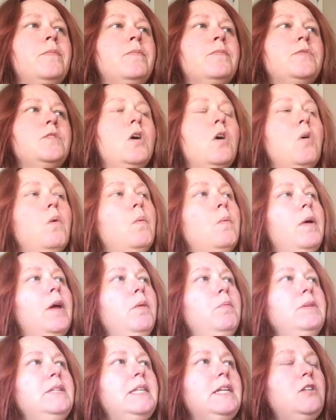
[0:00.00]
So
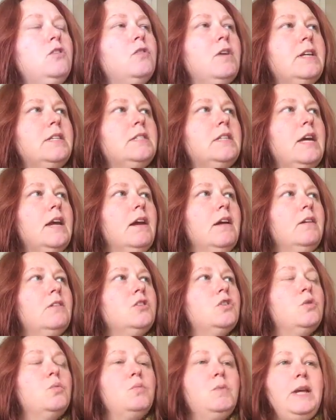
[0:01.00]
it was interesting
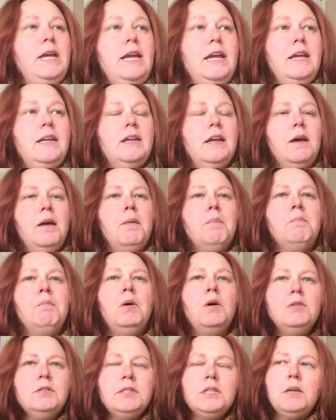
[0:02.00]
to read,
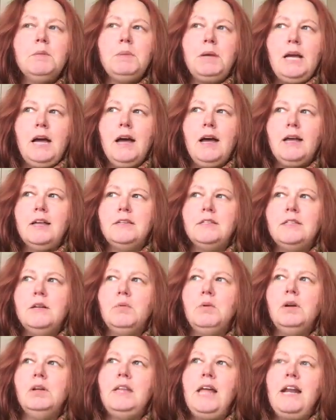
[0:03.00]
mostly because
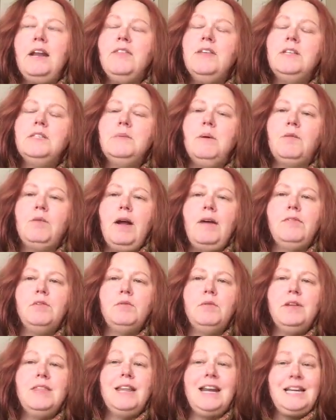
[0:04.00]
there were a lot of things about
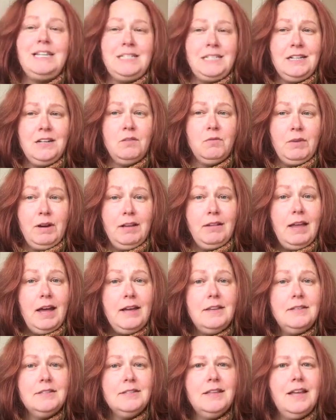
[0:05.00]
Ravelry that I didn't
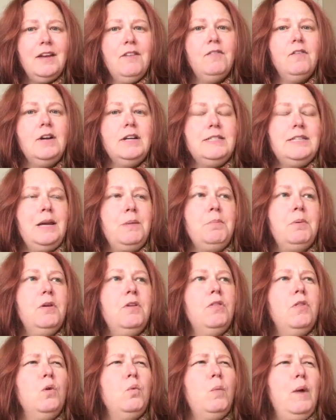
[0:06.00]
realize. Like, for
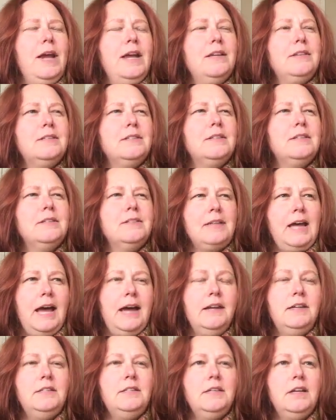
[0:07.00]
example, the way it's
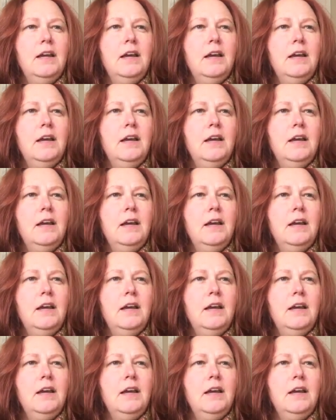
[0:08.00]
designed,